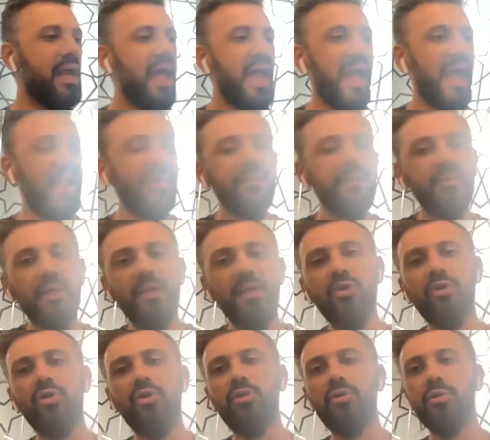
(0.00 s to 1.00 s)
And,
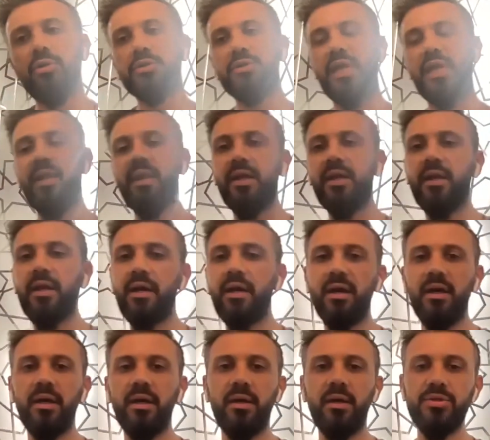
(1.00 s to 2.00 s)

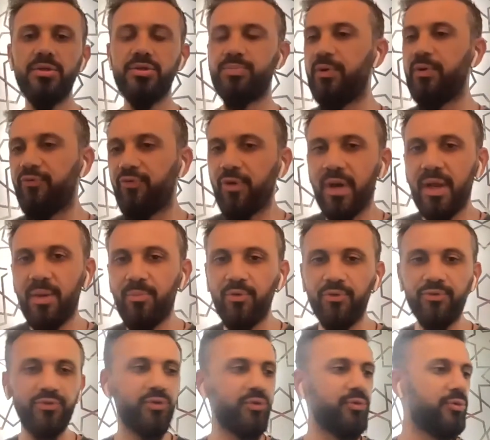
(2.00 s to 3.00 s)
Tarek, before I move
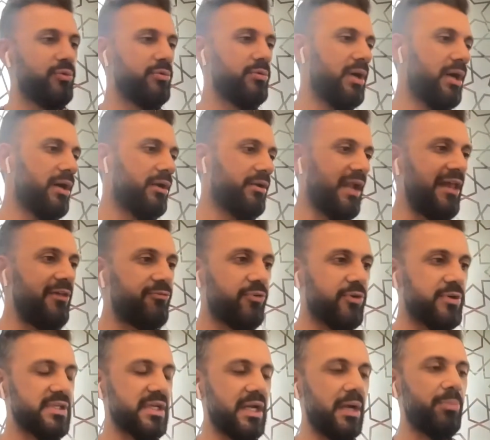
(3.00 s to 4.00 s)
to Ralph for
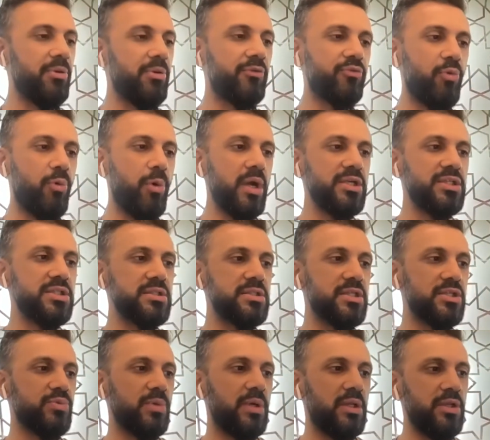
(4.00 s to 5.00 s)
a couple of questions
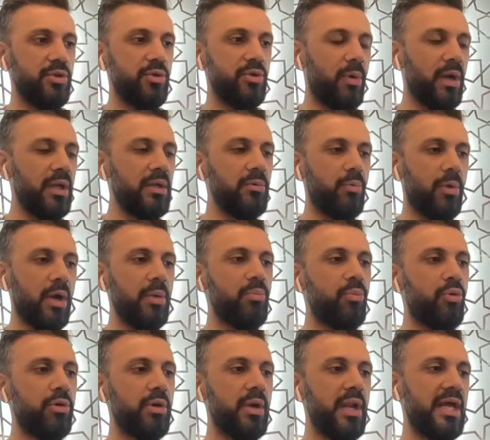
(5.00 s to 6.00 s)
as well, one
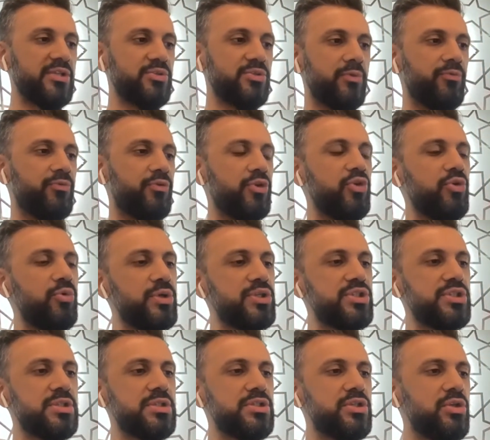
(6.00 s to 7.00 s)
more last one for you, which
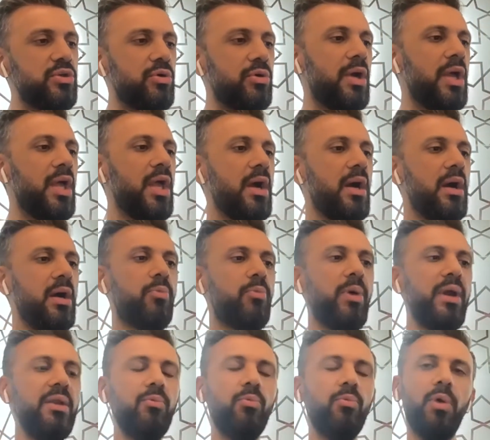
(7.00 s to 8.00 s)
is,
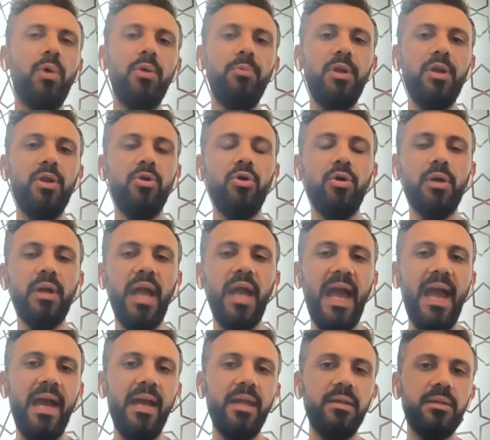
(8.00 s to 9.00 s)
when we look
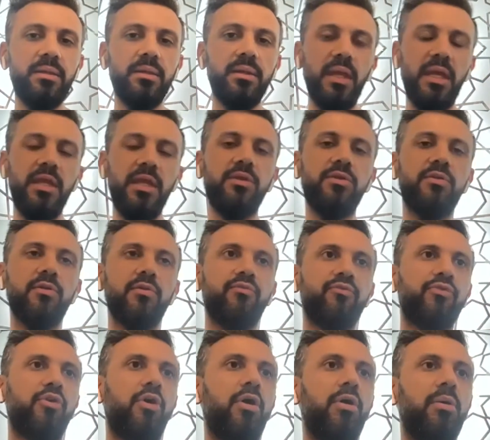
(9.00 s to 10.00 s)
at it
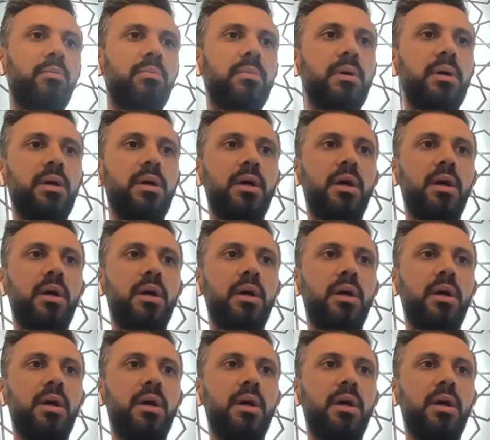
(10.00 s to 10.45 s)
from